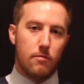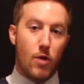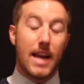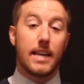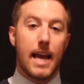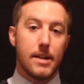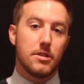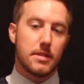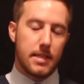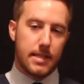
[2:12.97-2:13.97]
rating
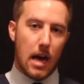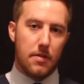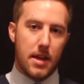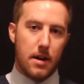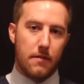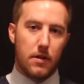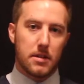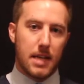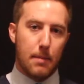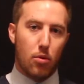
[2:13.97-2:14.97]
agencies out there, for
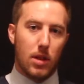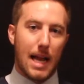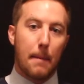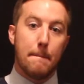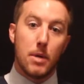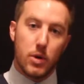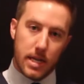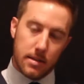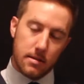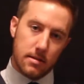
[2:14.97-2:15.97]
example like
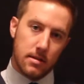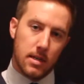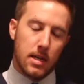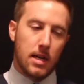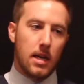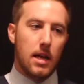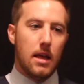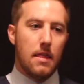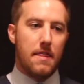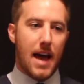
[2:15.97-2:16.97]
Moody's,
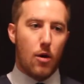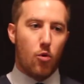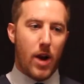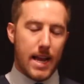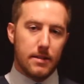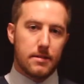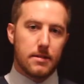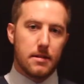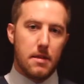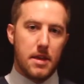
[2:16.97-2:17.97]
that
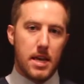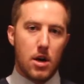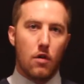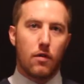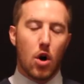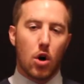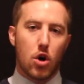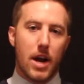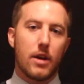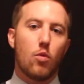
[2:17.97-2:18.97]
rates the overall
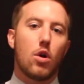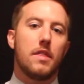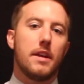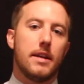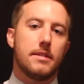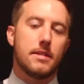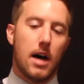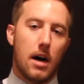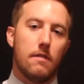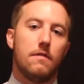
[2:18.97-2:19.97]
credit worthiness
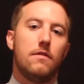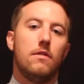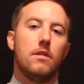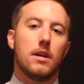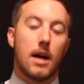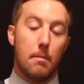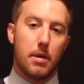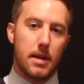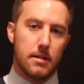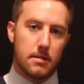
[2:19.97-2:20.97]
of
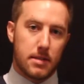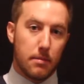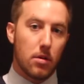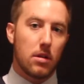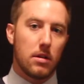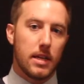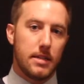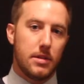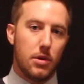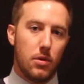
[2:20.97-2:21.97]
companies,
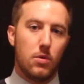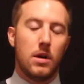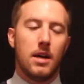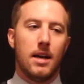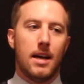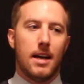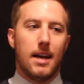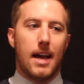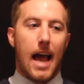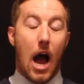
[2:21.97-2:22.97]
similarly to
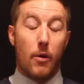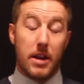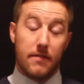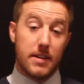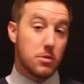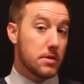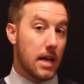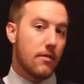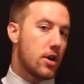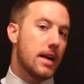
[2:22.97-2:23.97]
how
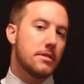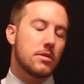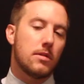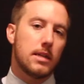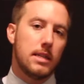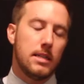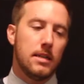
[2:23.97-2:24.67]
individuals have a credit score.